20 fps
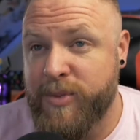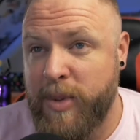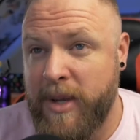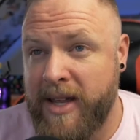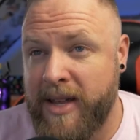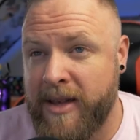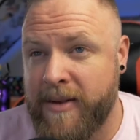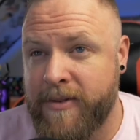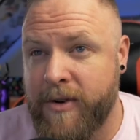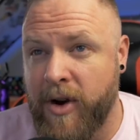
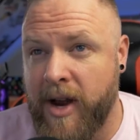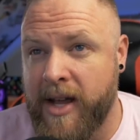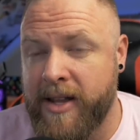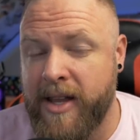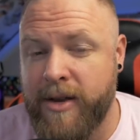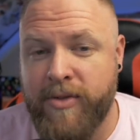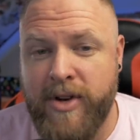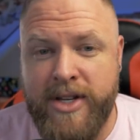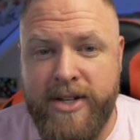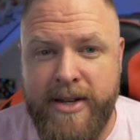speaking of grind,
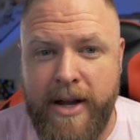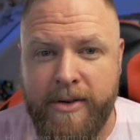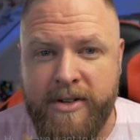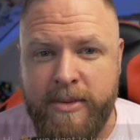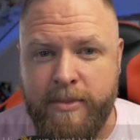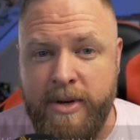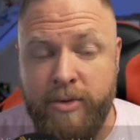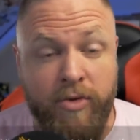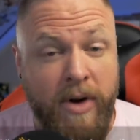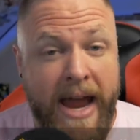they reached out
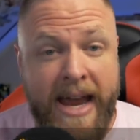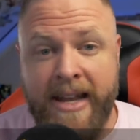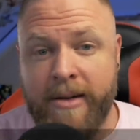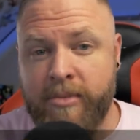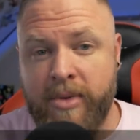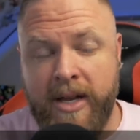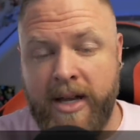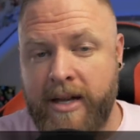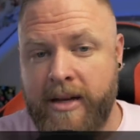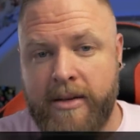to me
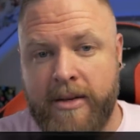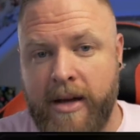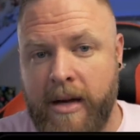randomly